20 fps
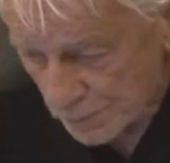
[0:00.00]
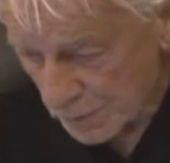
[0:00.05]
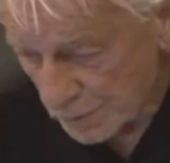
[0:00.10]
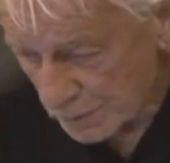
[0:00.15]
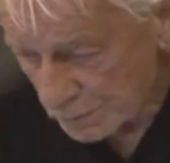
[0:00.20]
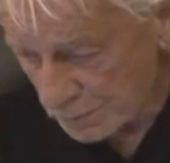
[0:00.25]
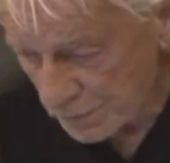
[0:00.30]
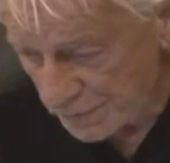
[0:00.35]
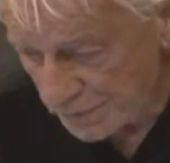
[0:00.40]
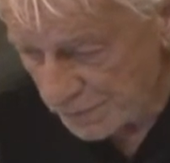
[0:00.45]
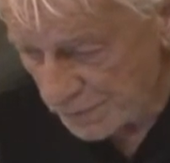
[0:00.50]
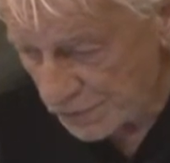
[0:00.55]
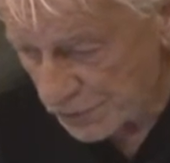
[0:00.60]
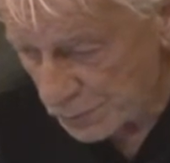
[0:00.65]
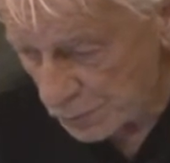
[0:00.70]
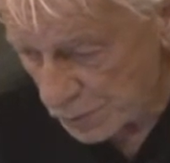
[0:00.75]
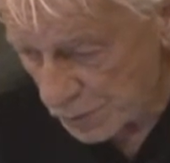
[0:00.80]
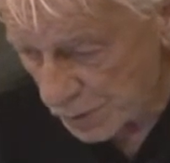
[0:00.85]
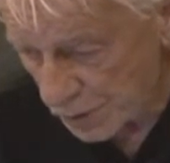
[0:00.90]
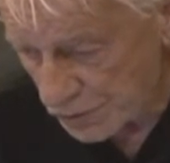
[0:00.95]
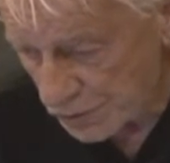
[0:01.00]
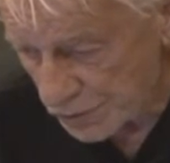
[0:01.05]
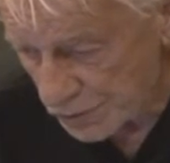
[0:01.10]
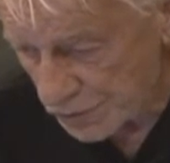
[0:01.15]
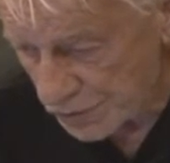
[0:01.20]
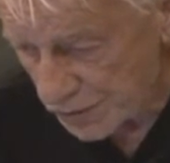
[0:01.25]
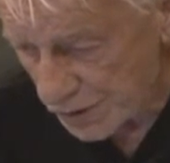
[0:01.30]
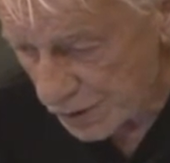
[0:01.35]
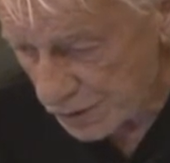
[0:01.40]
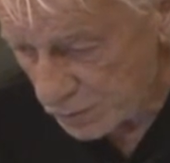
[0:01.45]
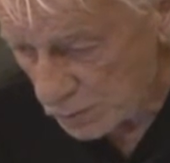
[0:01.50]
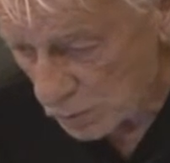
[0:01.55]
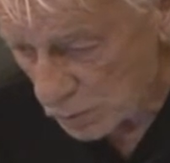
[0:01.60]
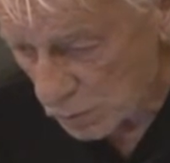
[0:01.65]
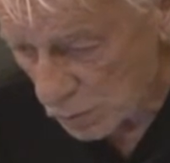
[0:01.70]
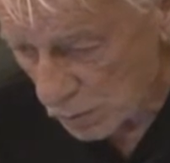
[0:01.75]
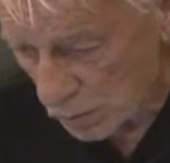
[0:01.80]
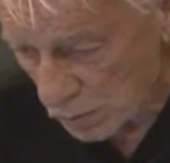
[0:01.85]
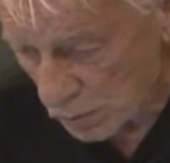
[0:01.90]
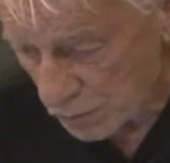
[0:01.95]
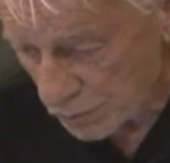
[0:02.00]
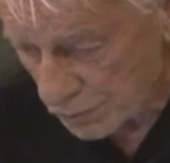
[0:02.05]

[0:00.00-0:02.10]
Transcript: revisit what I just said 1 or 2